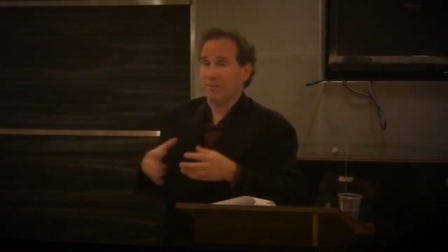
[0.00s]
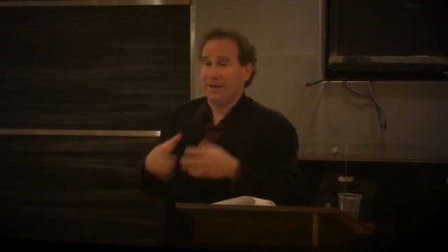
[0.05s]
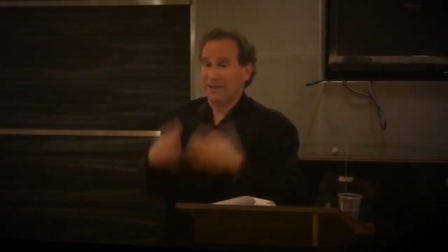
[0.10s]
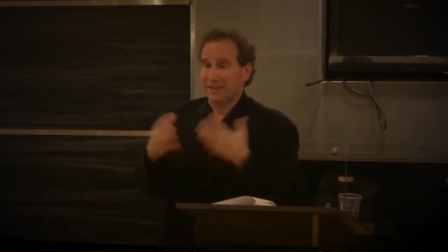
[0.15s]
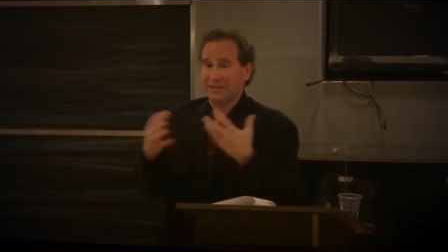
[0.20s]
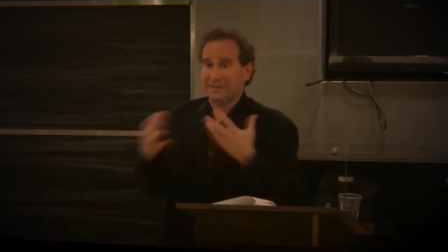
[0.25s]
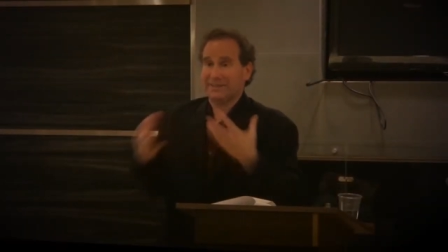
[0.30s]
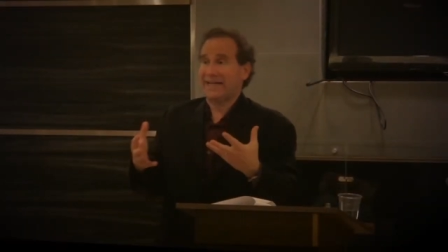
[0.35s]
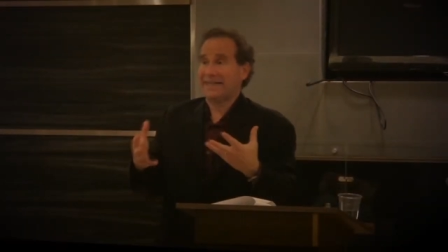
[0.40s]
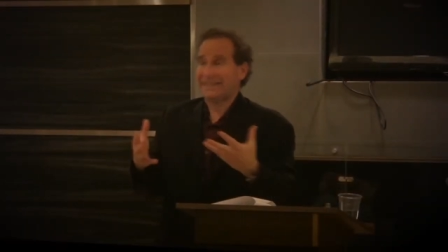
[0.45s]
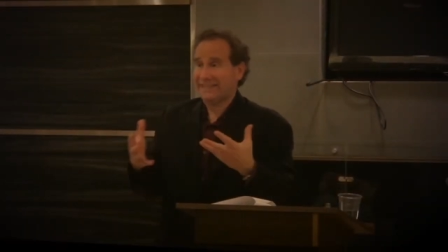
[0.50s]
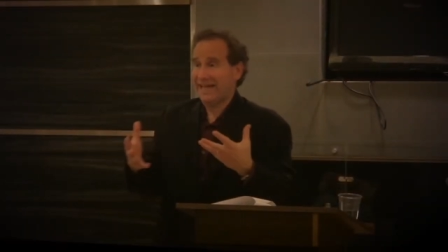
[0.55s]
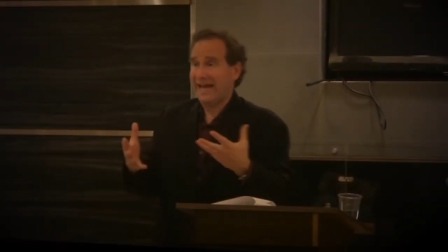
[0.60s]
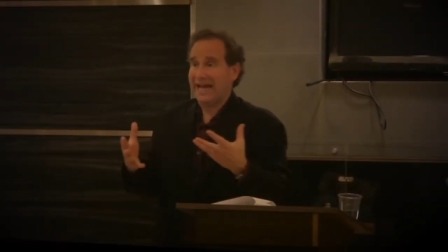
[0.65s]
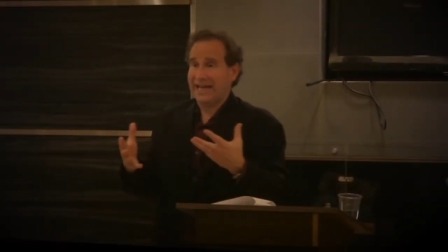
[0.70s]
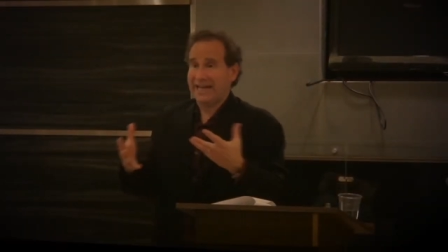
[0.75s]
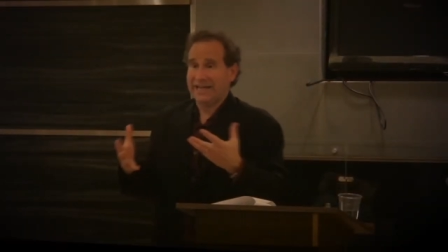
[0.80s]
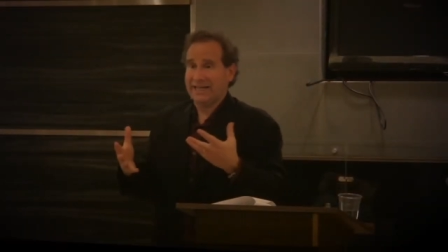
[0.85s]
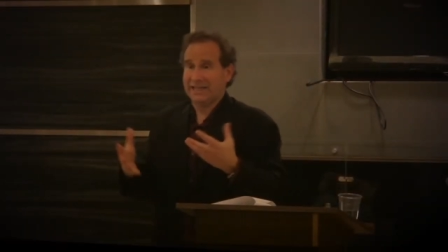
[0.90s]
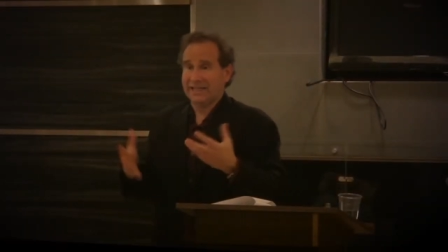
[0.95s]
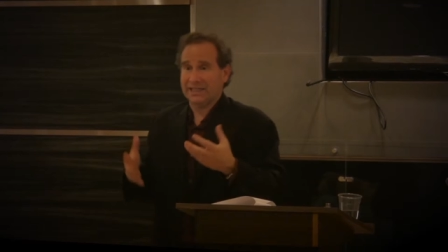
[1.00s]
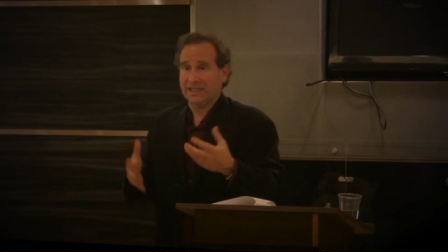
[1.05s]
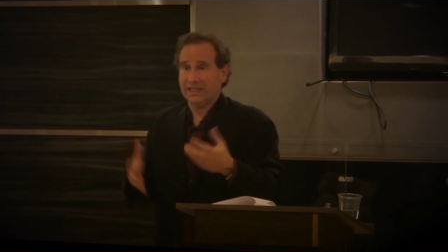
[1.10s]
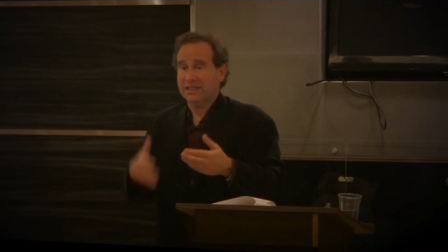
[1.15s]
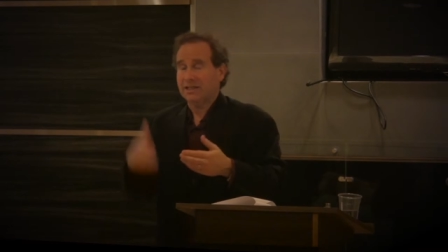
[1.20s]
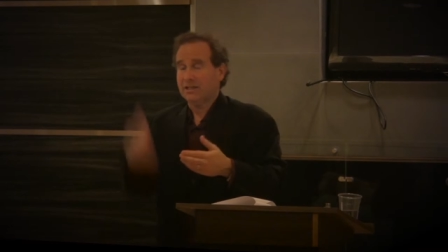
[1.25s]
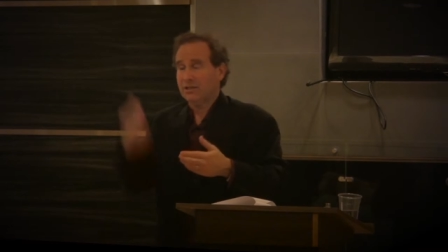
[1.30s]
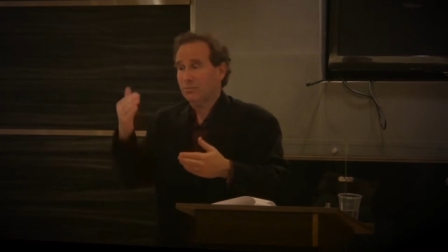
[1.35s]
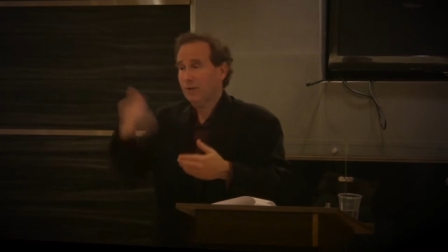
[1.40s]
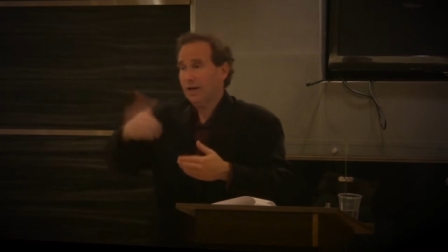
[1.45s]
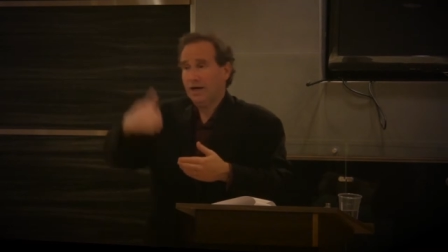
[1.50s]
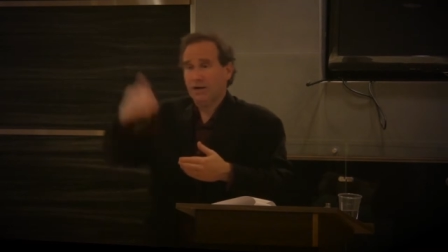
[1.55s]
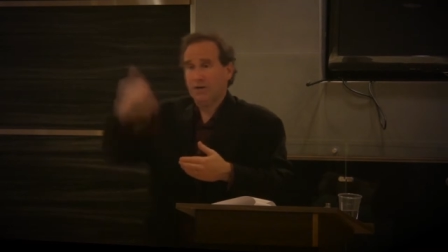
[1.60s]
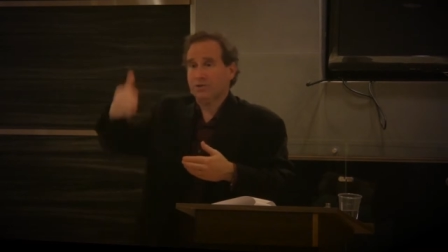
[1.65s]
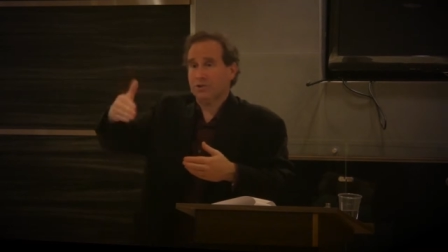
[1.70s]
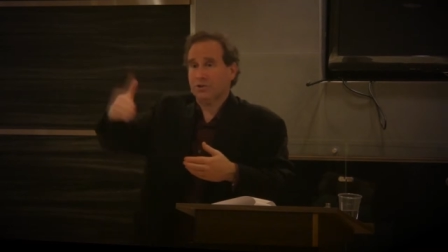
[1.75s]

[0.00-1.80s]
about the Titanic. Well,